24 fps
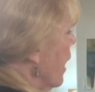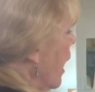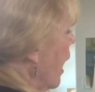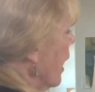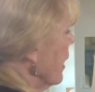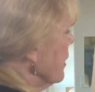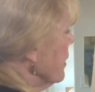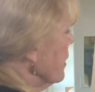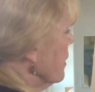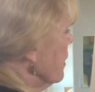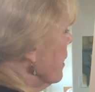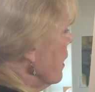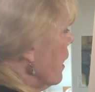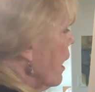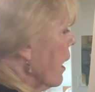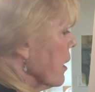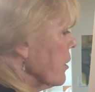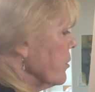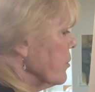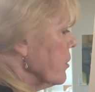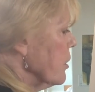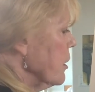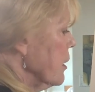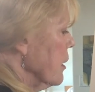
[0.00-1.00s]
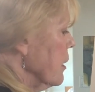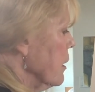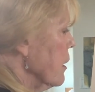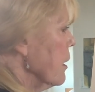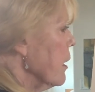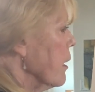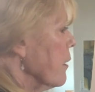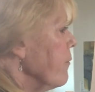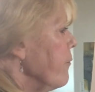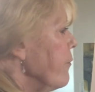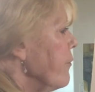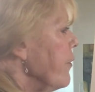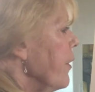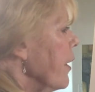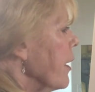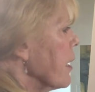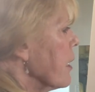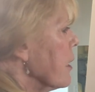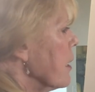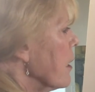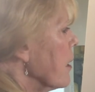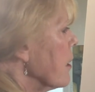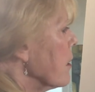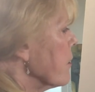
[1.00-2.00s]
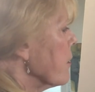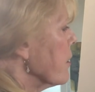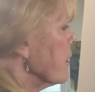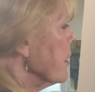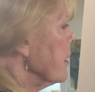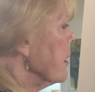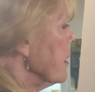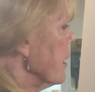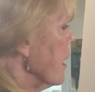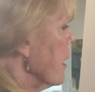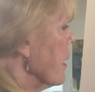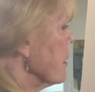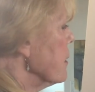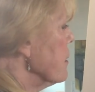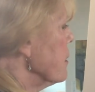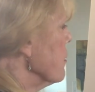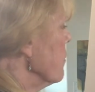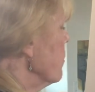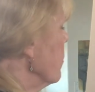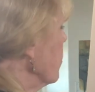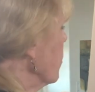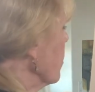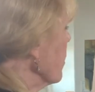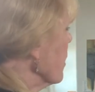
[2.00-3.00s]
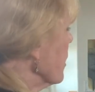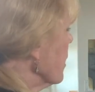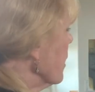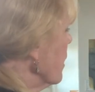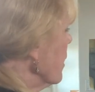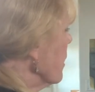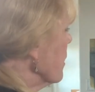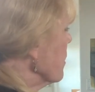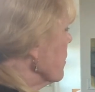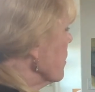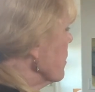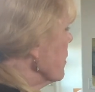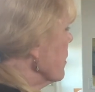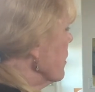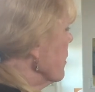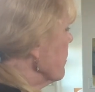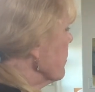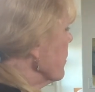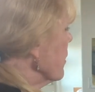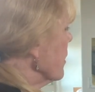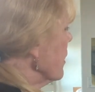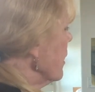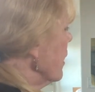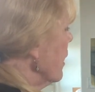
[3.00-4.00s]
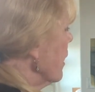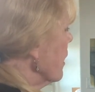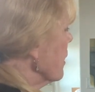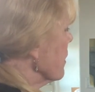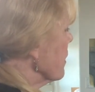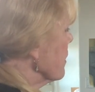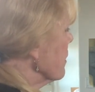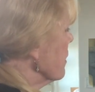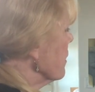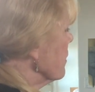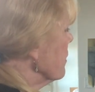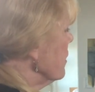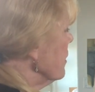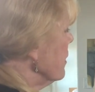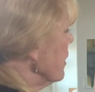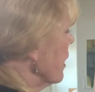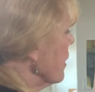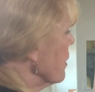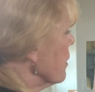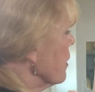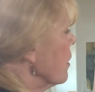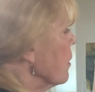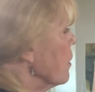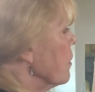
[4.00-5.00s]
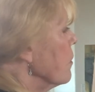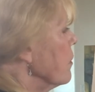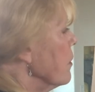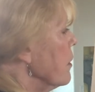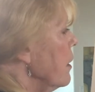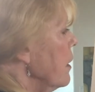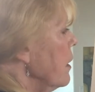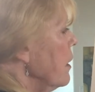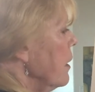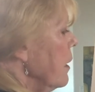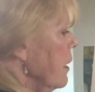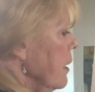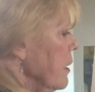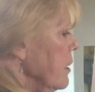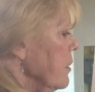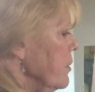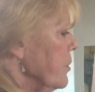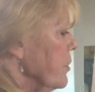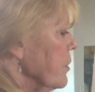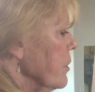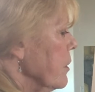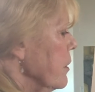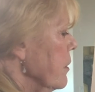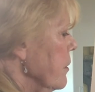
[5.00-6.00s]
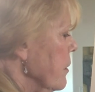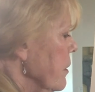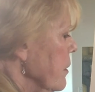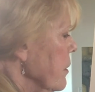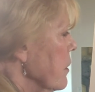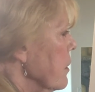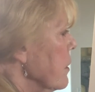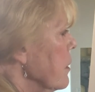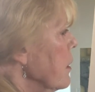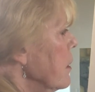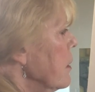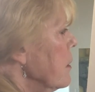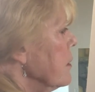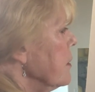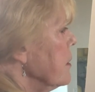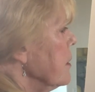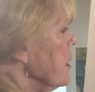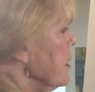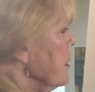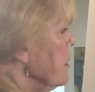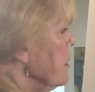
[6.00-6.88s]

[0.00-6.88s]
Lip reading: I can actually lift that color and add some more color. I'm going to add a little yellow into the sea